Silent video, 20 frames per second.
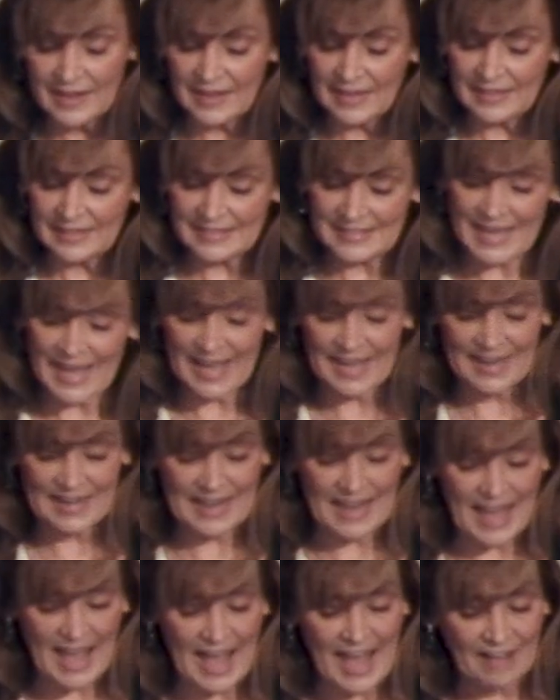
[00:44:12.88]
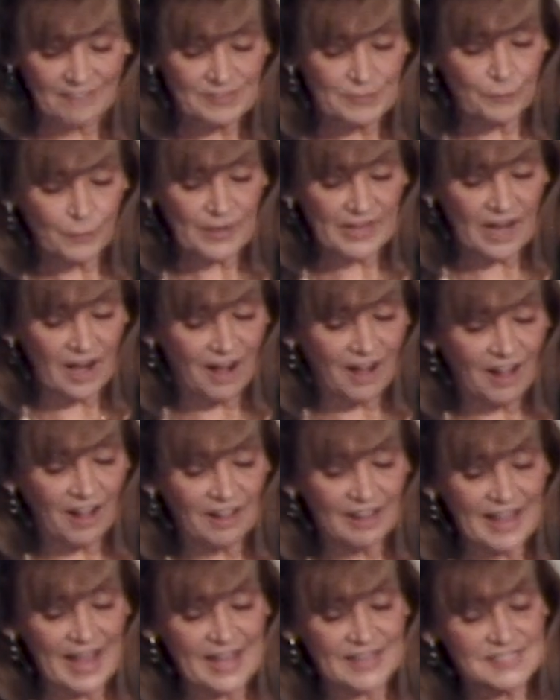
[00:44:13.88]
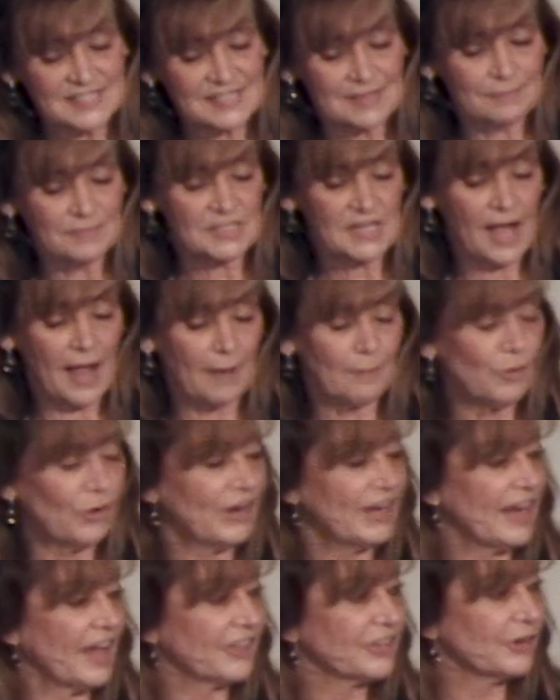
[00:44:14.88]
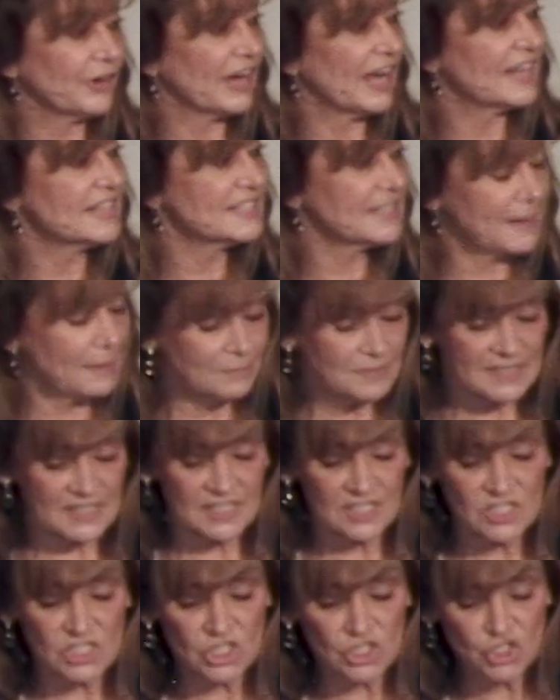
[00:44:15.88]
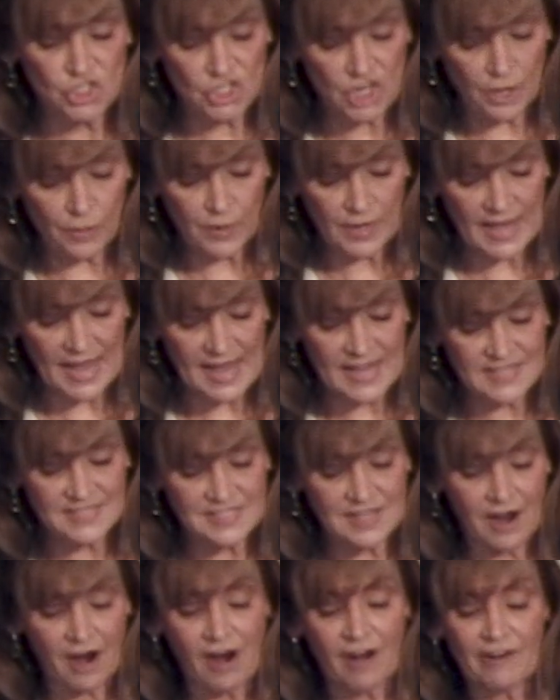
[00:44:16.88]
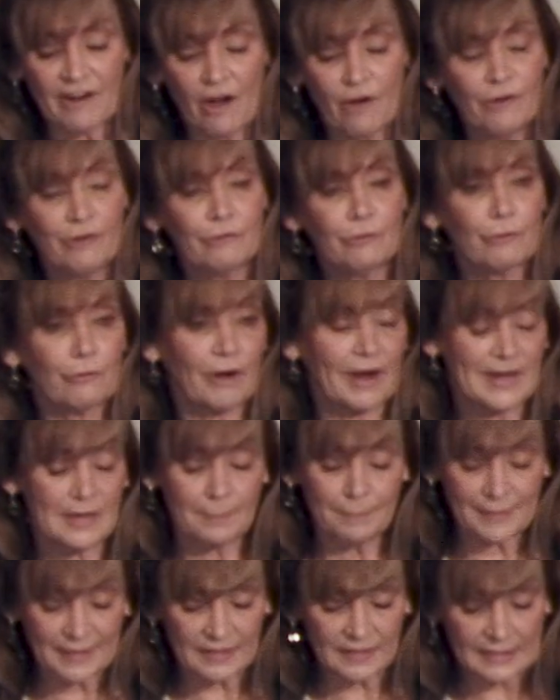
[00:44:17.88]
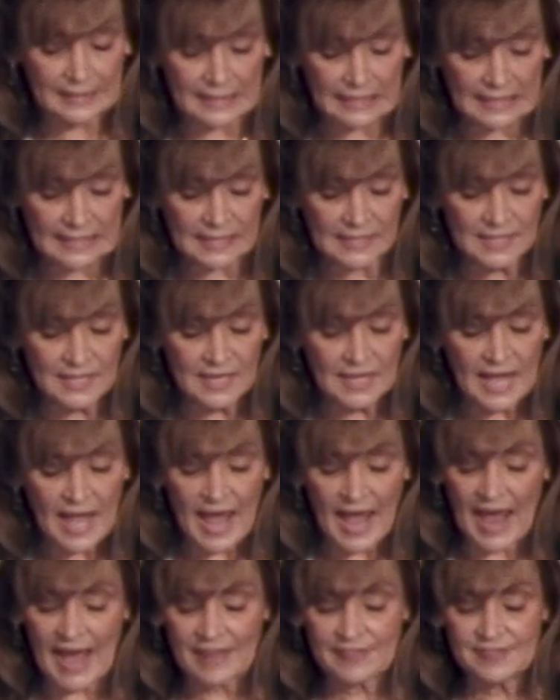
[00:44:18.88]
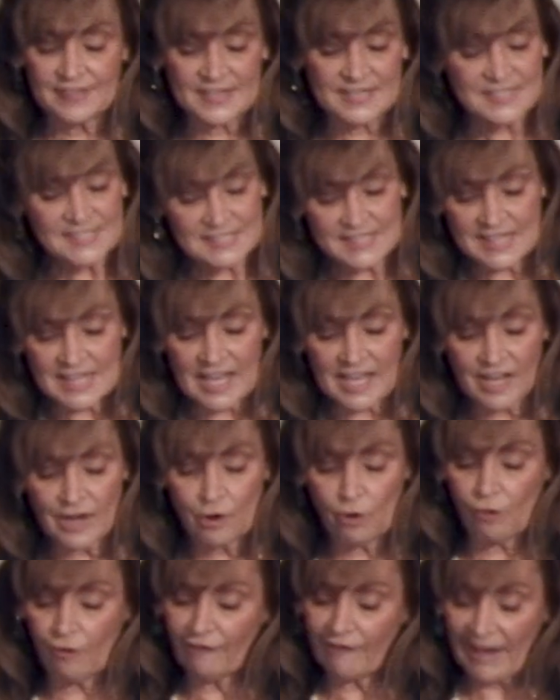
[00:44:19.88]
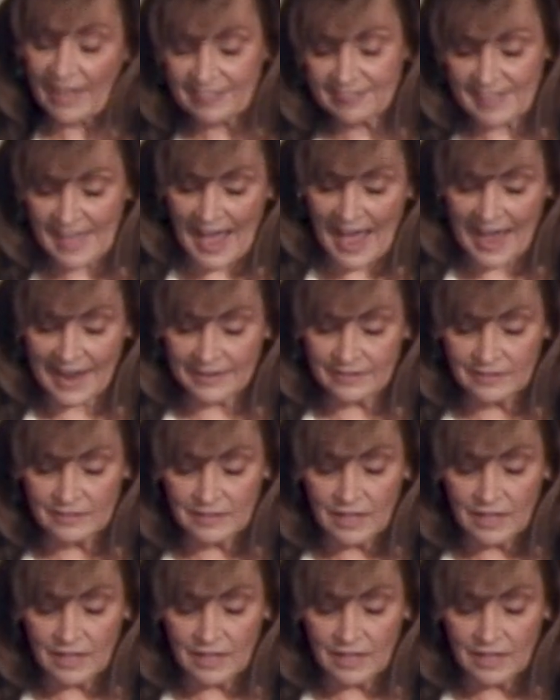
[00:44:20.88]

Yet, haven't we all at some time or another attempted to showcase our own great ability at this thing or at that,